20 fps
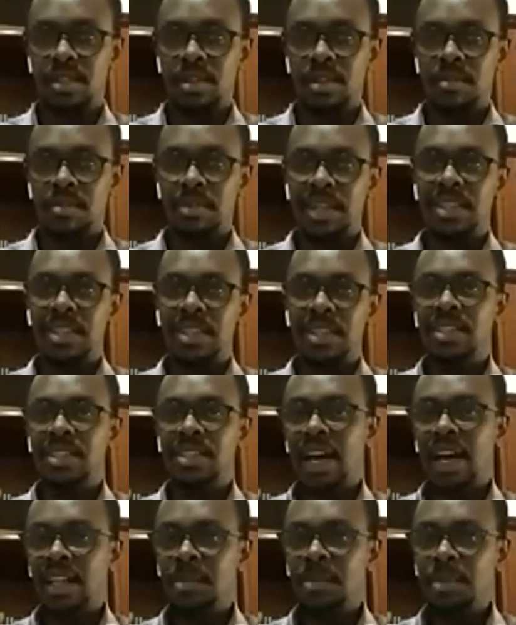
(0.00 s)
But
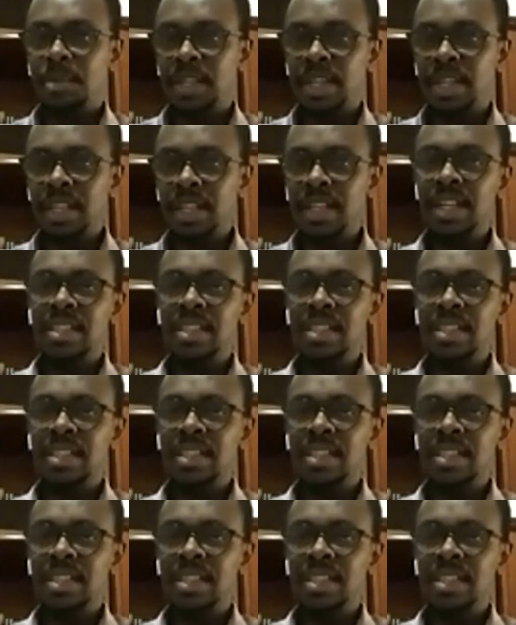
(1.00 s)
at the beginning, as I
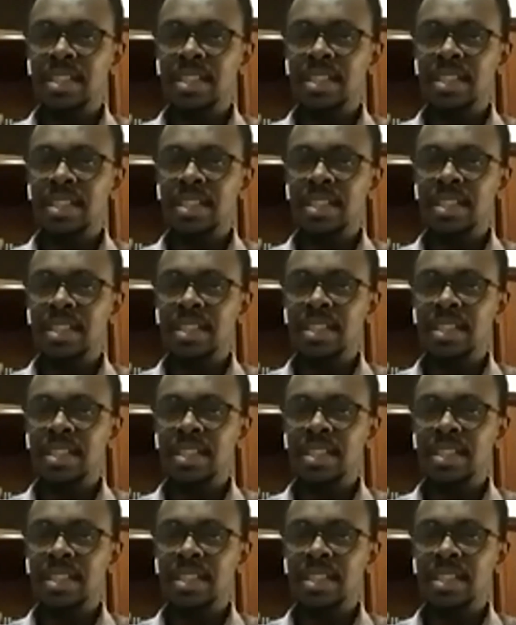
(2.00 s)
said,